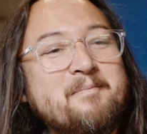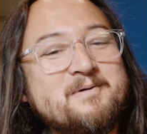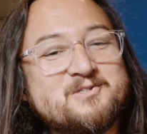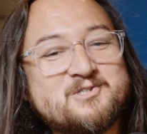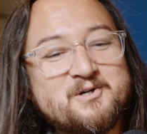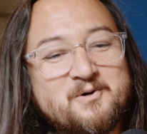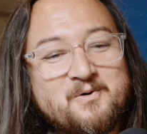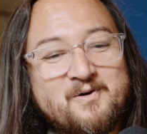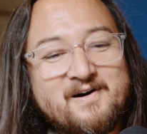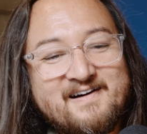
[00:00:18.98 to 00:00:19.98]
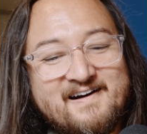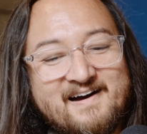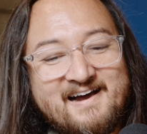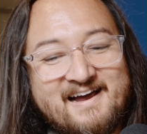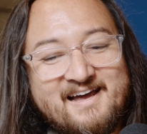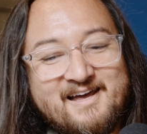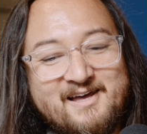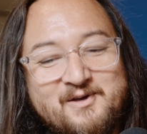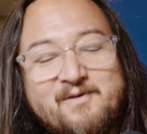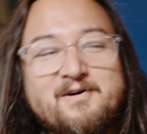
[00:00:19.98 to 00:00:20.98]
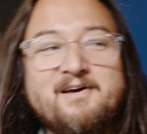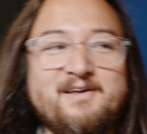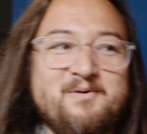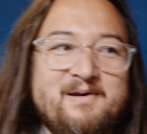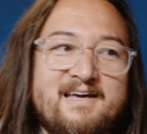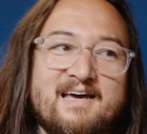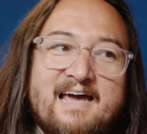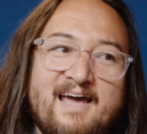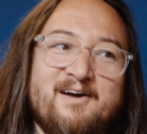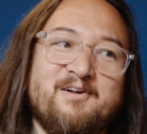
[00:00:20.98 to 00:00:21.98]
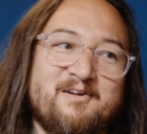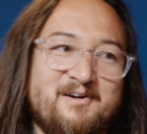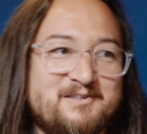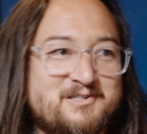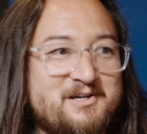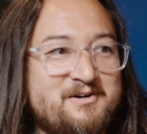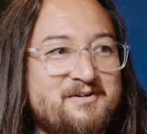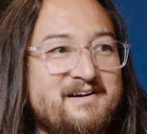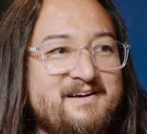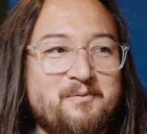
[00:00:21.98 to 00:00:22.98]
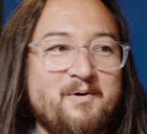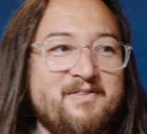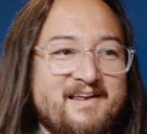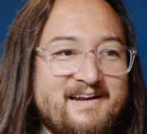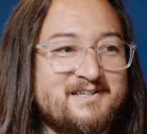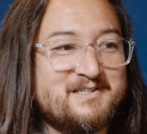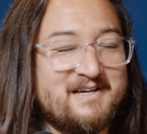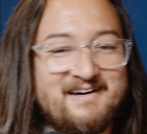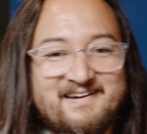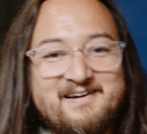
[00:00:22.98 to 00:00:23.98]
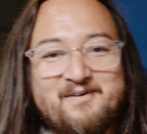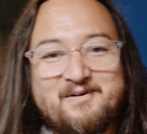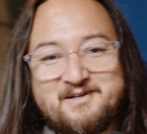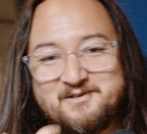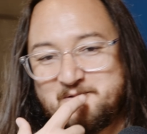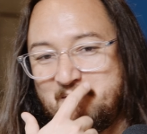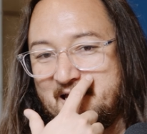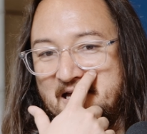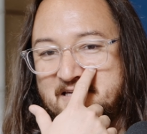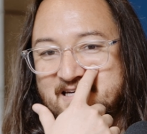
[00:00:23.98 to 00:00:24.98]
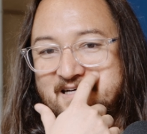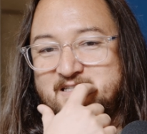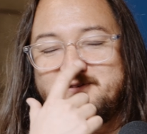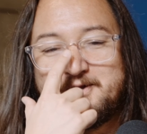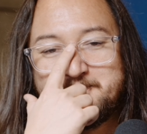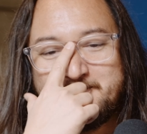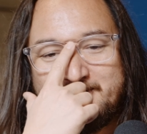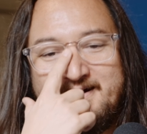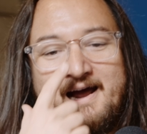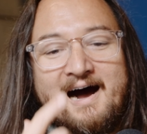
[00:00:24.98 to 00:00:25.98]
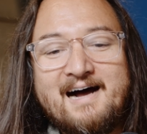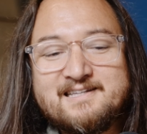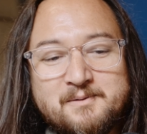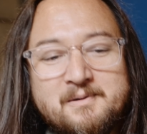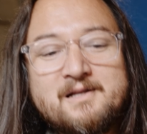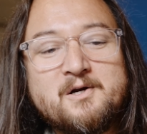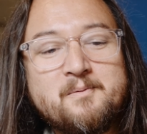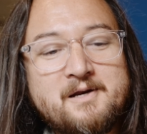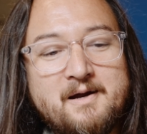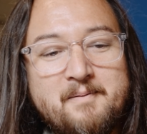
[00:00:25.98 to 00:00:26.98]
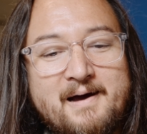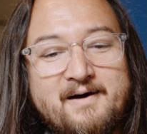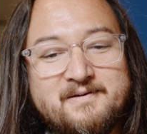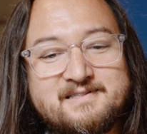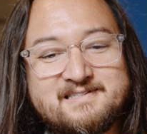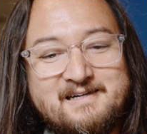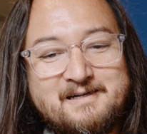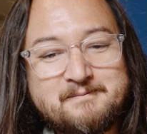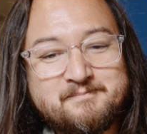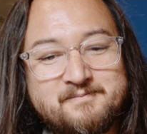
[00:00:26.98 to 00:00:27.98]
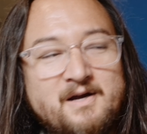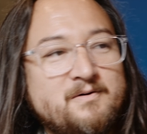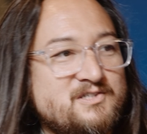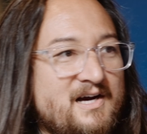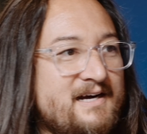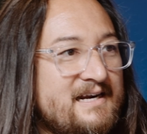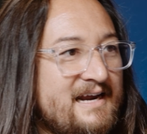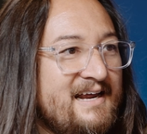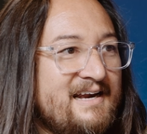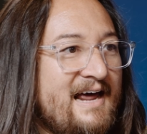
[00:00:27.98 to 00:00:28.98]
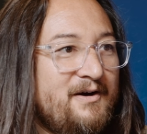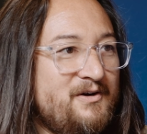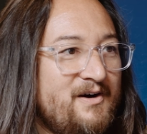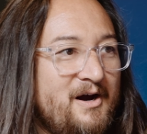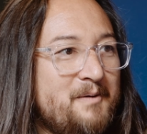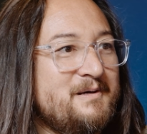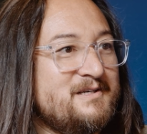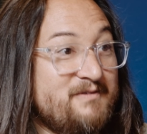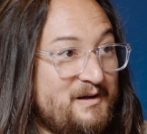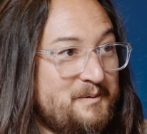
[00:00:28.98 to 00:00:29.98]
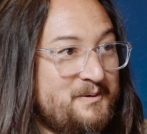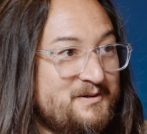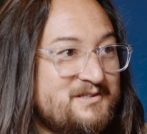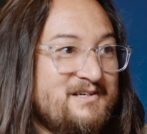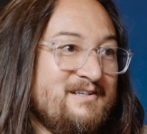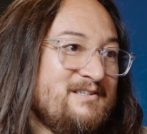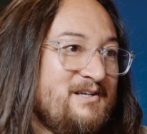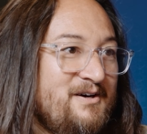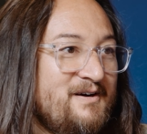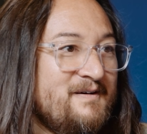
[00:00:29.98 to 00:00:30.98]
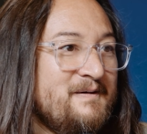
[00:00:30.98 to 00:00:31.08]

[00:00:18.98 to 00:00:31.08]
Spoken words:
So you have a unique angle on security, one that is near and dear to me as a developer. Tell me a little bit about Socket and how you're helping developers stay secure.